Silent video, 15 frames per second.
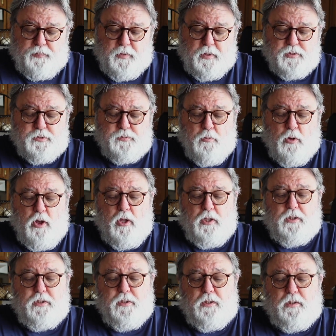
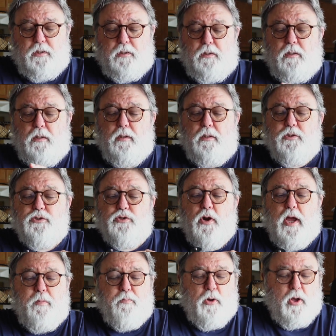small little
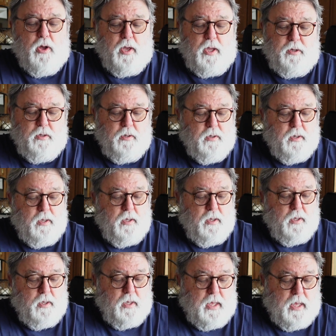tripod,
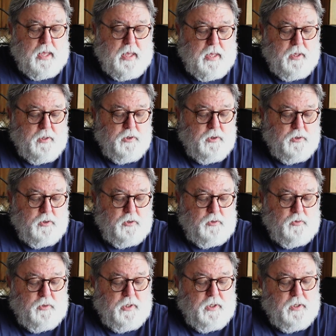and
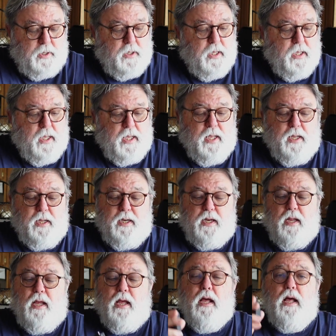you get
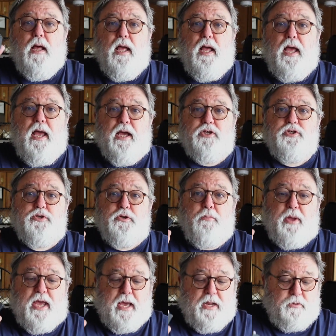an extra
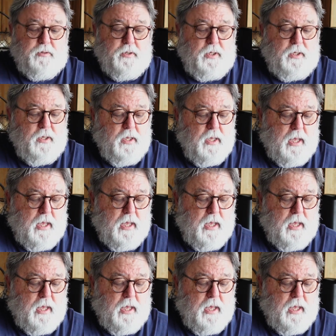battery.